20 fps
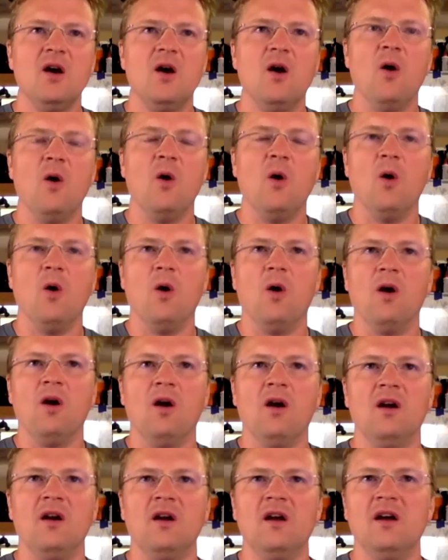
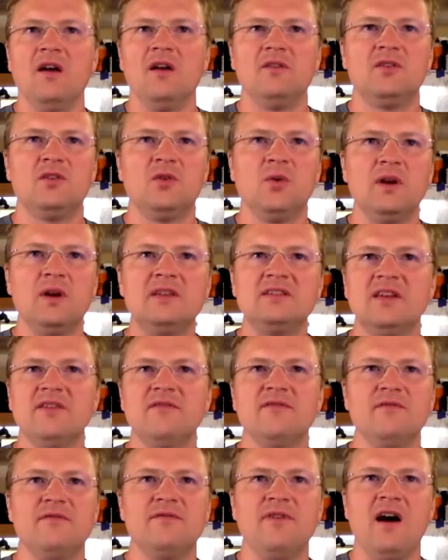or a
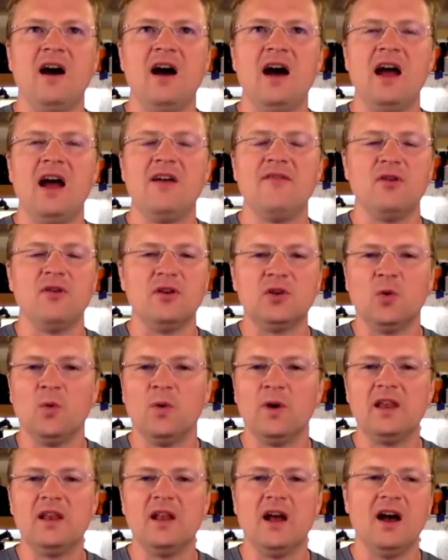27.5 or a
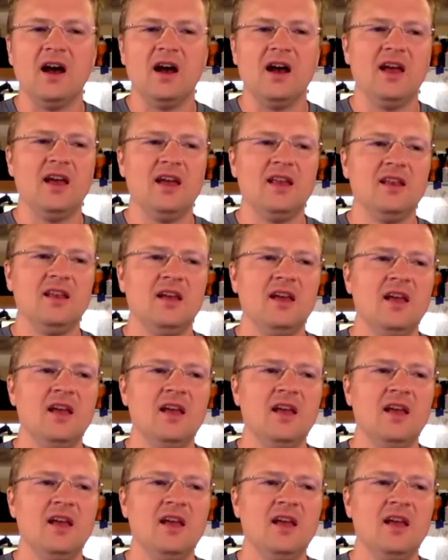29,